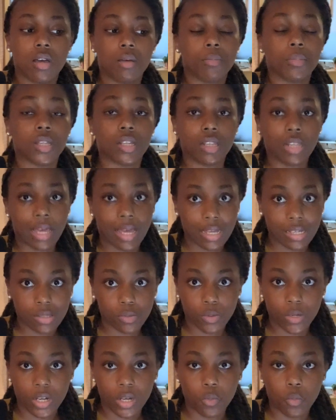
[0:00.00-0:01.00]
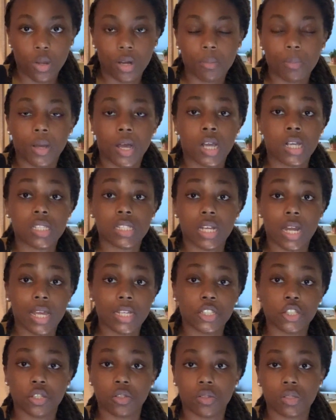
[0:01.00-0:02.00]
the legs were in 1 box, and
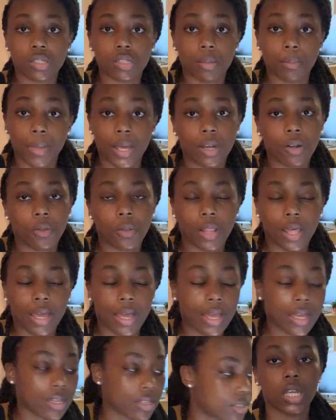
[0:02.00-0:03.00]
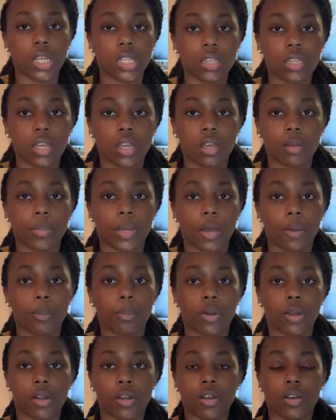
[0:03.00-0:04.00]
I chose the metal legs. The good thing about
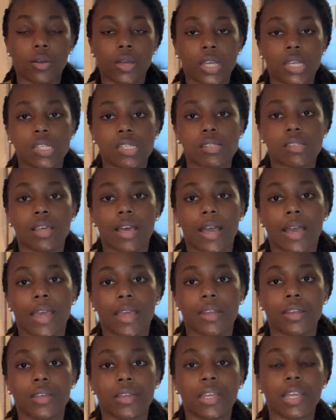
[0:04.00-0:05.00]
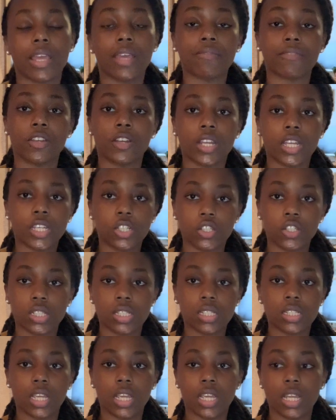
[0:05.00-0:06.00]
Burrow is that if you're
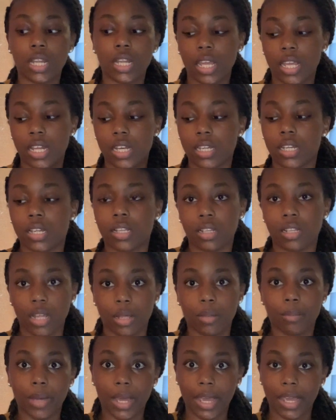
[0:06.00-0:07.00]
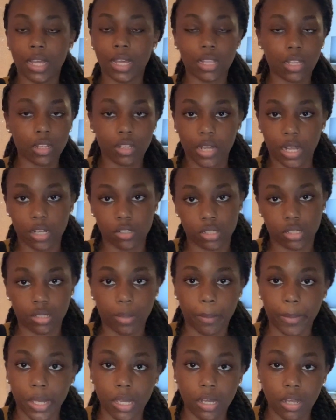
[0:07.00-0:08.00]
interested in buying a leather couch is
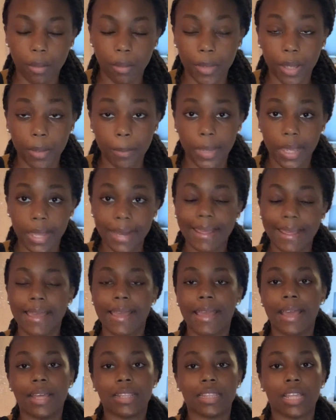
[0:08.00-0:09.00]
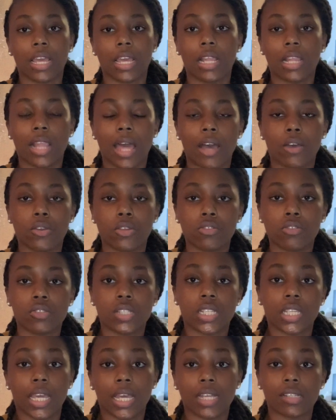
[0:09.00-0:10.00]
a big commitment, they allow you
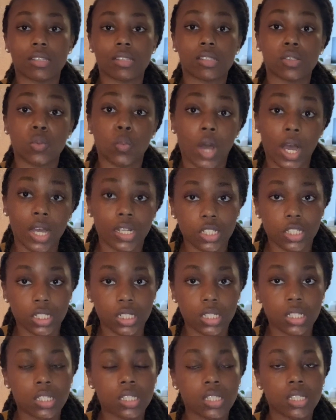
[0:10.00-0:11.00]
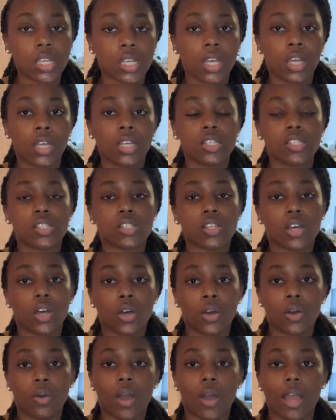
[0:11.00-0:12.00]
to get swatches.
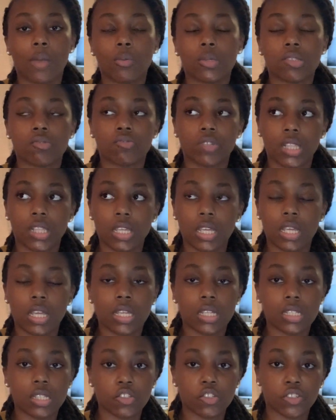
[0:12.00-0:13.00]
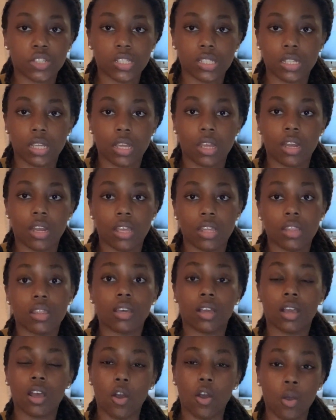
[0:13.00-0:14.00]
So I was really interested in
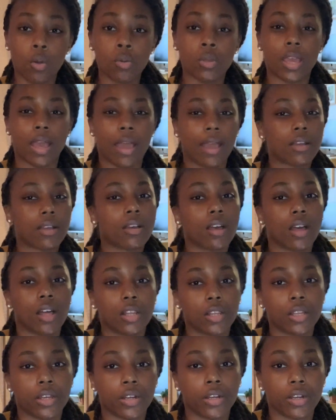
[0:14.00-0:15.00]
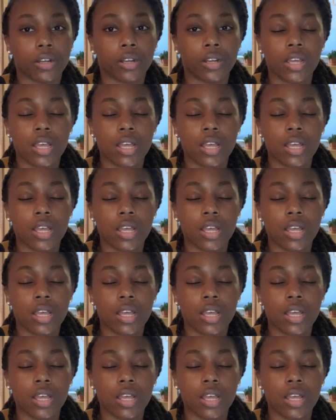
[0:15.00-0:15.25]
the cognac color